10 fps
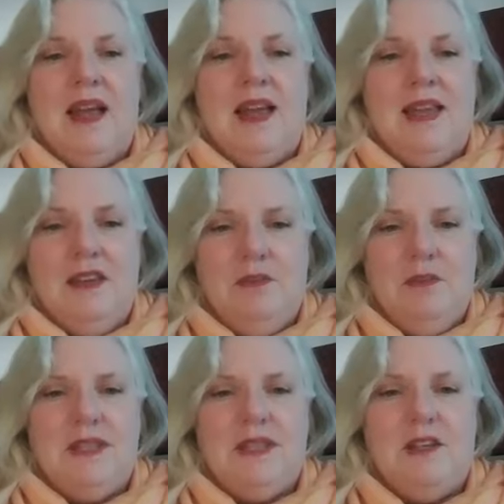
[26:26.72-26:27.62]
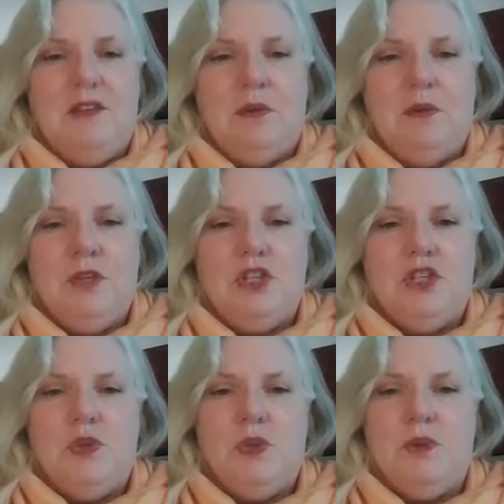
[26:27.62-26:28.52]
I give myself
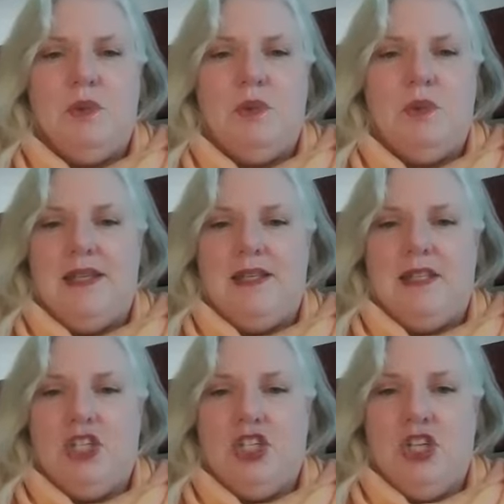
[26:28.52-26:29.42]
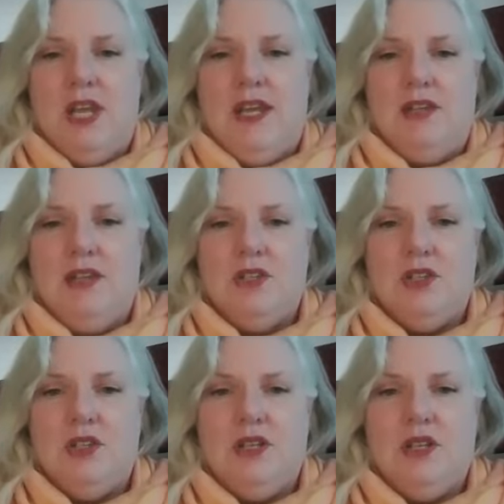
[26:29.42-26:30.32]
permission to embrace the change
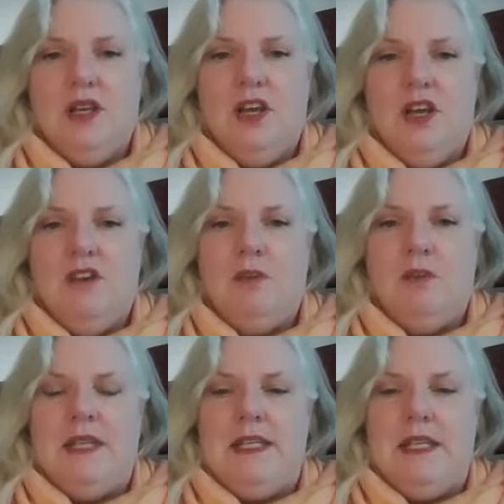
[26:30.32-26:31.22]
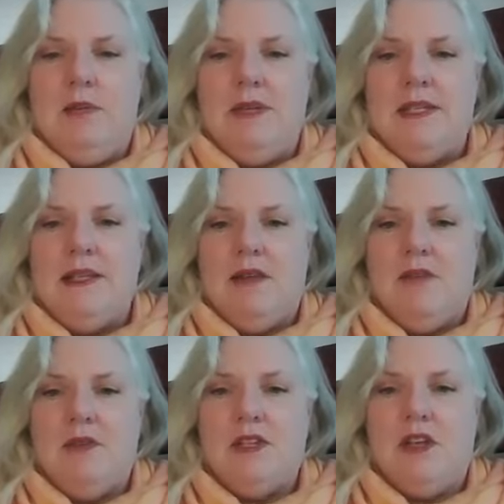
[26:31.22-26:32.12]
from the deepest
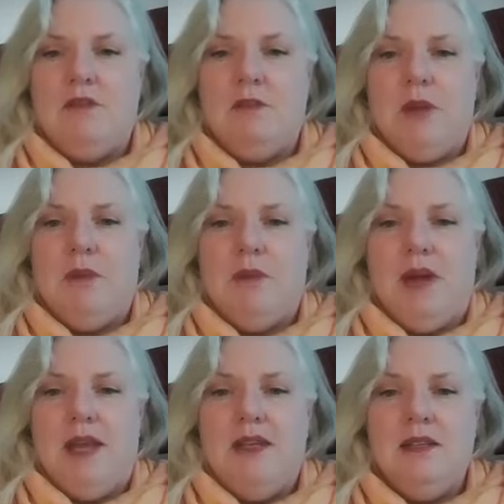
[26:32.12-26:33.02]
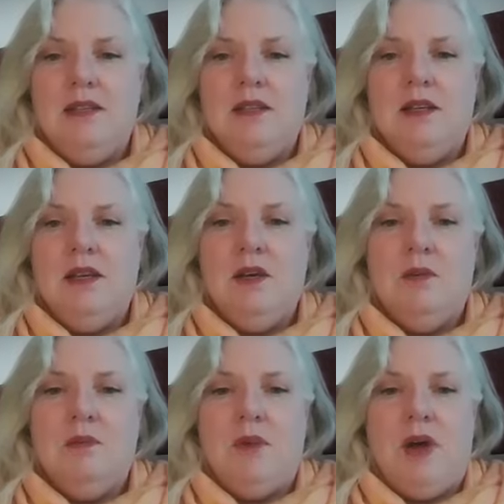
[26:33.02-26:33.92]
levels of my mind,
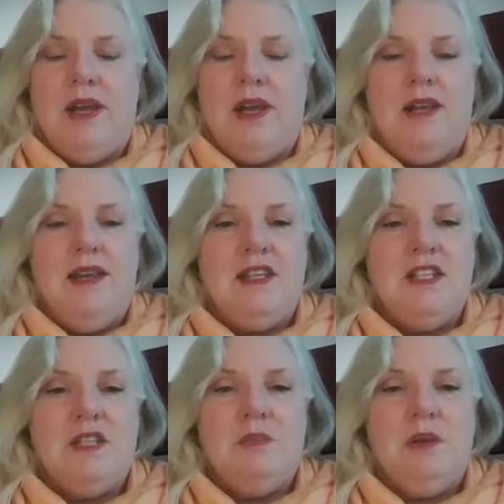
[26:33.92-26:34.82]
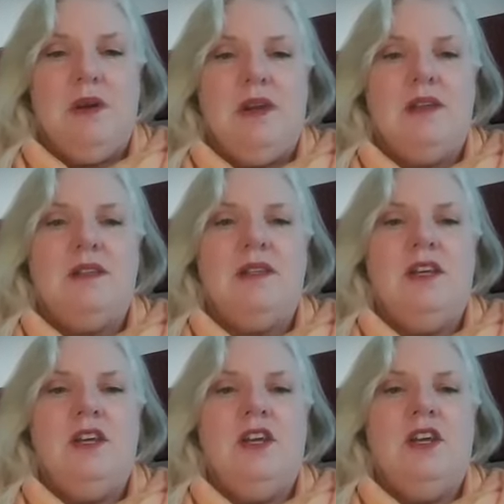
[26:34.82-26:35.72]
body, and spirit,
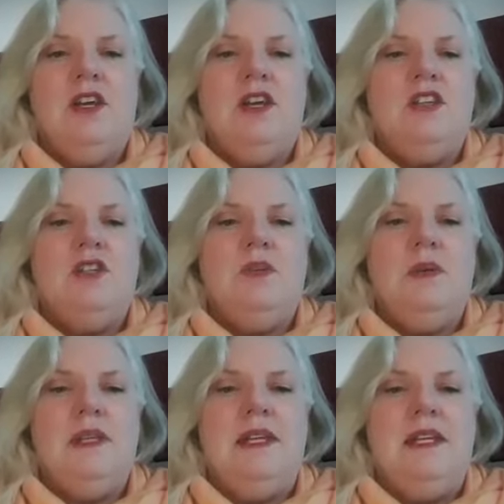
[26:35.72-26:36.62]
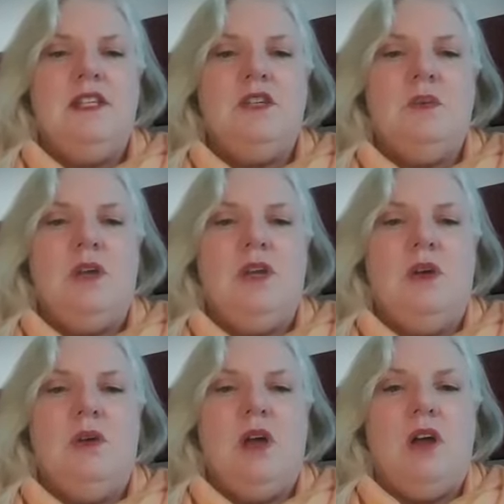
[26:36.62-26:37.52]
to release what
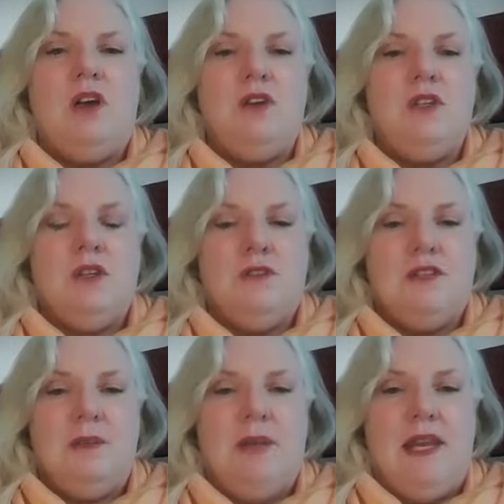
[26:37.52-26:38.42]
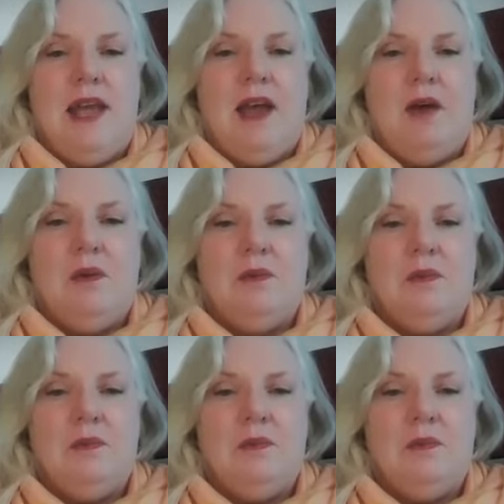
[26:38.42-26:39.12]
no longer serves me now.